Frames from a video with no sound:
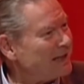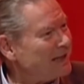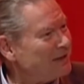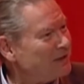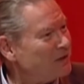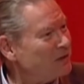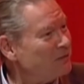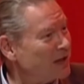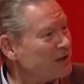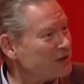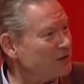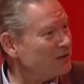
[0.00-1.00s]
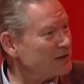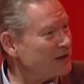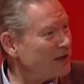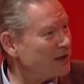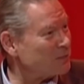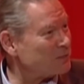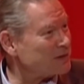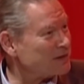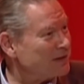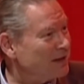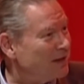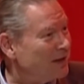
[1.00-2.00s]
in conventional terms.
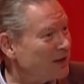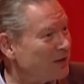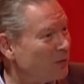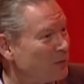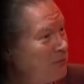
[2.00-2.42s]
Mm -hmm. You know, we